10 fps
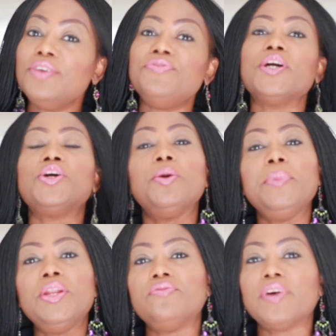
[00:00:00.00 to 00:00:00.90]
if you're
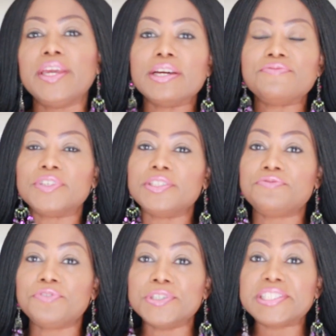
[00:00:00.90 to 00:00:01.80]
coming over here for the
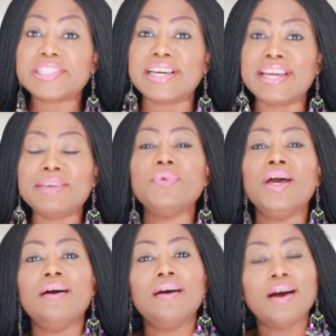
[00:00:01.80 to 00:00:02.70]
first time,
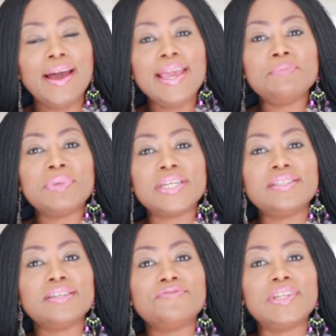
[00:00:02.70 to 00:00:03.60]
I am
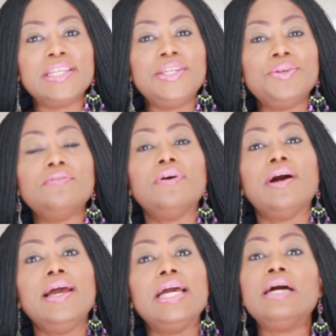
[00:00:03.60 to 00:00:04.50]
Kartia Velino.
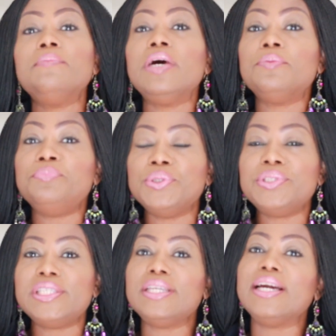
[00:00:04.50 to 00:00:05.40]
I am a
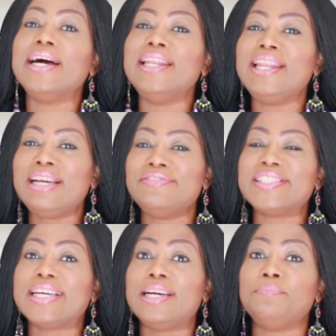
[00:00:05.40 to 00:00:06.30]
beauty and
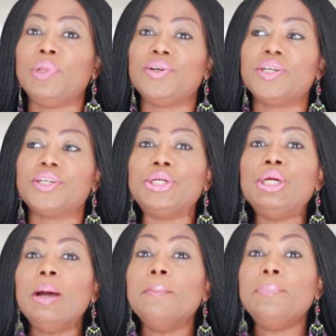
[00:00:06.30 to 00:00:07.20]
lifestyle
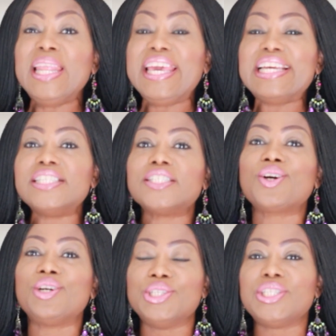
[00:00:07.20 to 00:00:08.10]
blogger. Please
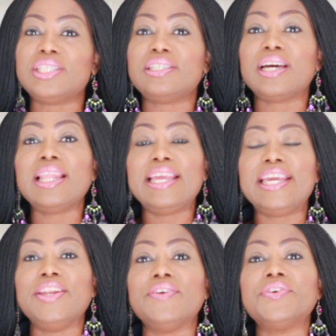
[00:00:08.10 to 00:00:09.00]
consider
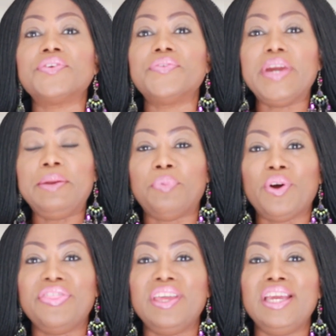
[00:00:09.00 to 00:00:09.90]
clicking on the red
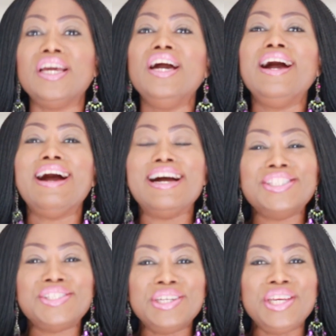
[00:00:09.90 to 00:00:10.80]
button
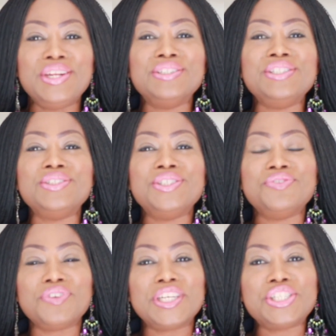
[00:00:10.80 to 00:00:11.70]
and turning on the
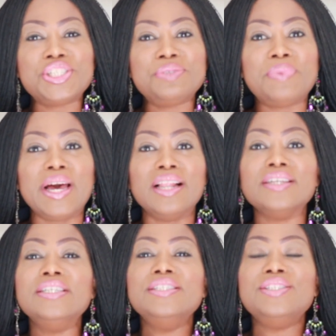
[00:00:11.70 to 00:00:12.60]
notification
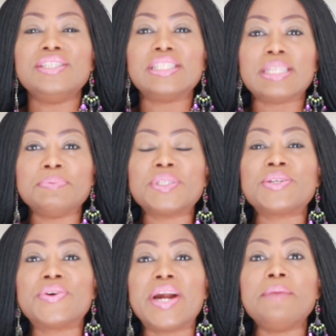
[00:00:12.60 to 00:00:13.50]
bell to
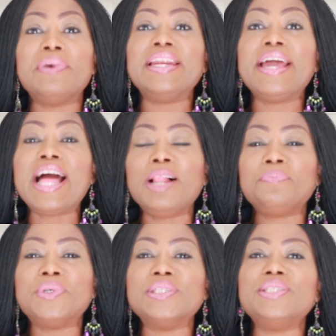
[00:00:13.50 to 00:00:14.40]
subscribe and
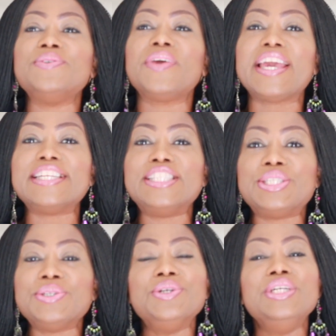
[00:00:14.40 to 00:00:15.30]
help us to get
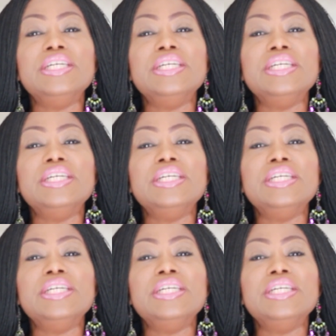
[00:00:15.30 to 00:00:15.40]
to